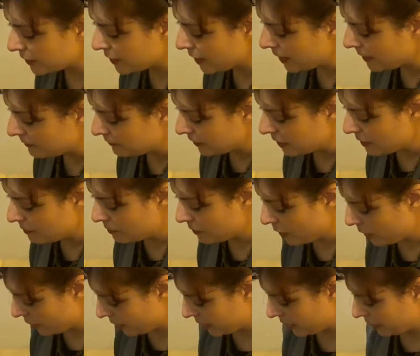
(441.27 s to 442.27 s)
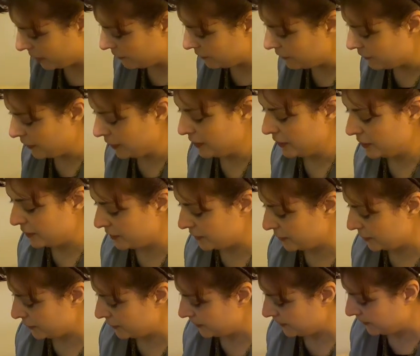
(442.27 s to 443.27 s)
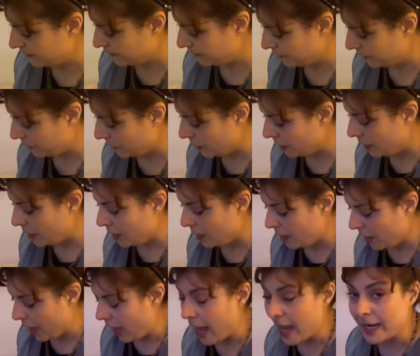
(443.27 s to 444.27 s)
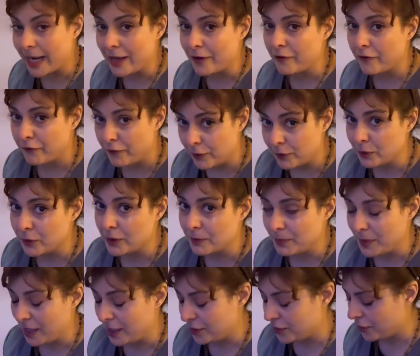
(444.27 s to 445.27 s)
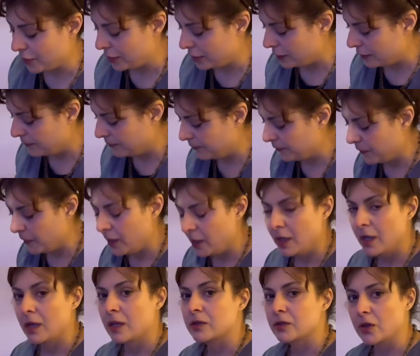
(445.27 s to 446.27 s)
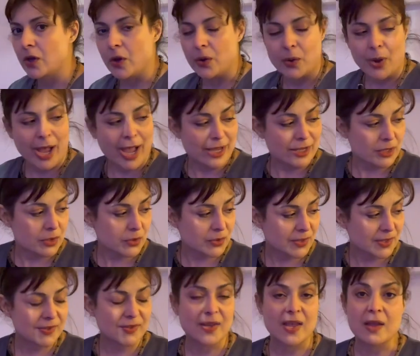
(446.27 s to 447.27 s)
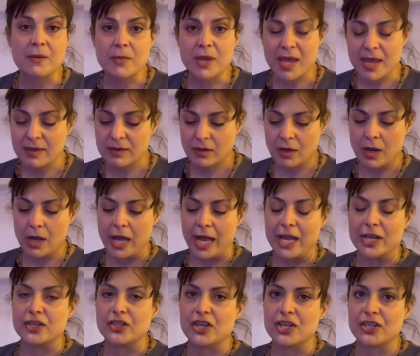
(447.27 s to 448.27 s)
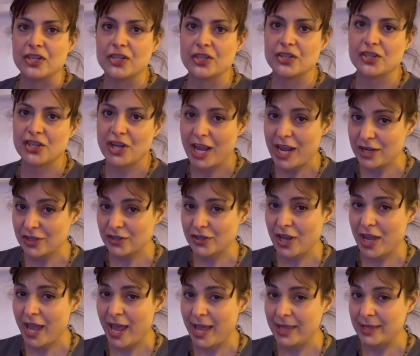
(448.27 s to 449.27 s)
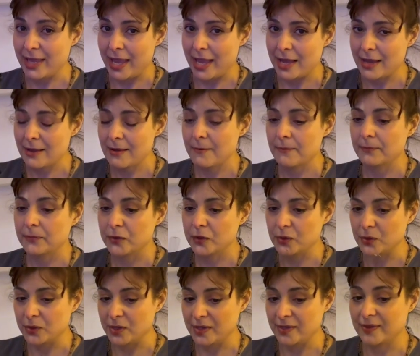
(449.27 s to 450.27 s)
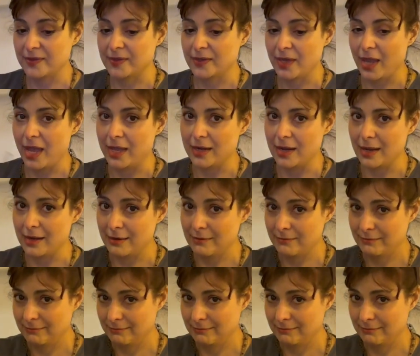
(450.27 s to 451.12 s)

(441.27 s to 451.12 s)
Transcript: them with a marker first, and I follow the picture. So I use the same heat gun, I just change the heading to this heading.